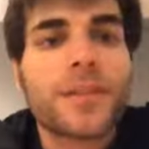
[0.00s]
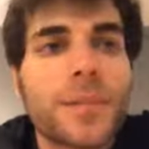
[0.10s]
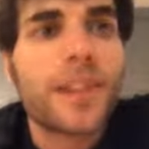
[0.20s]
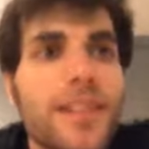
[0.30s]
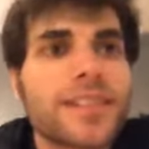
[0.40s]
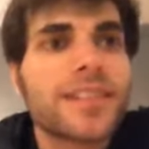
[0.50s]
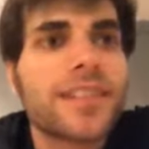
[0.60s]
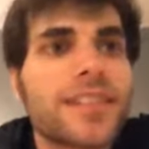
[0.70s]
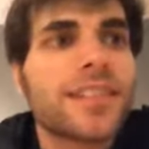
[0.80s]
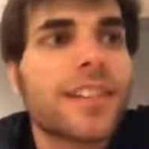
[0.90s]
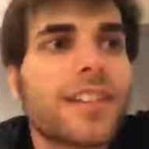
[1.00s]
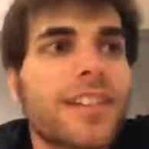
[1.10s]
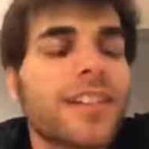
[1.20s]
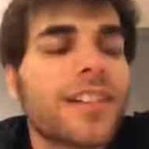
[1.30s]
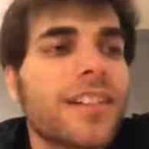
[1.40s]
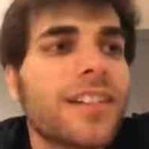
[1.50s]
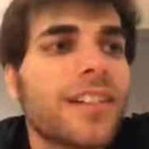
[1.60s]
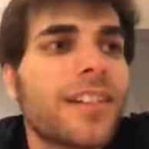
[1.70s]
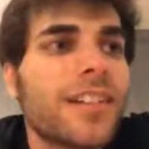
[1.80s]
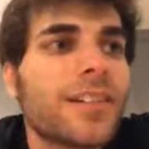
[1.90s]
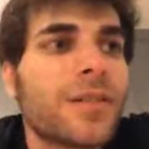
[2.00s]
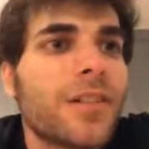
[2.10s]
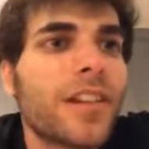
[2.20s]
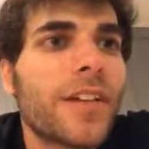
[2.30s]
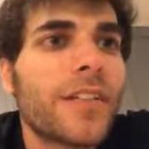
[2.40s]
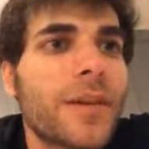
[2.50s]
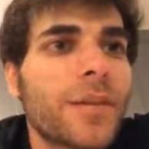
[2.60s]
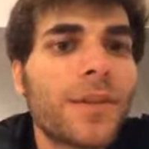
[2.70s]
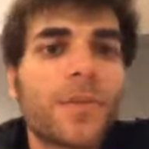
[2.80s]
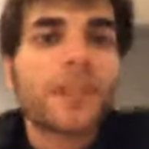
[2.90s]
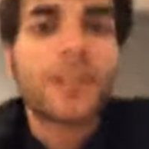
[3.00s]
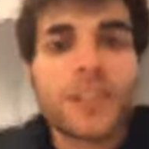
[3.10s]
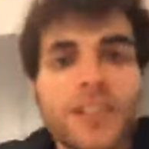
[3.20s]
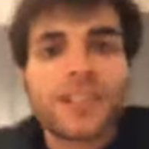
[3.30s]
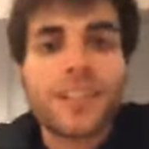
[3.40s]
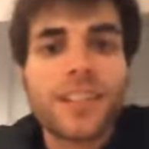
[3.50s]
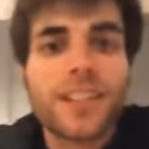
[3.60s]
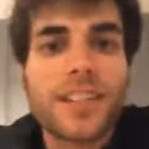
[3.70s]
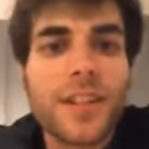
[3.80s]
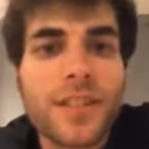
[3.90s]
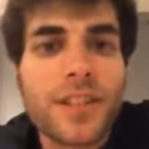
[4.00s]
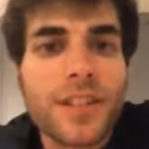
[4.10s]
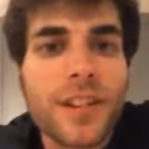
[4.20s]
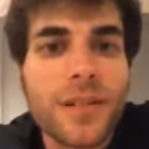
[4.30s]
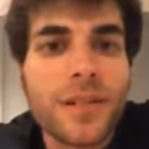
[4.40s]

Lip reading: because I don't really have anyone to watch her in San Francisco.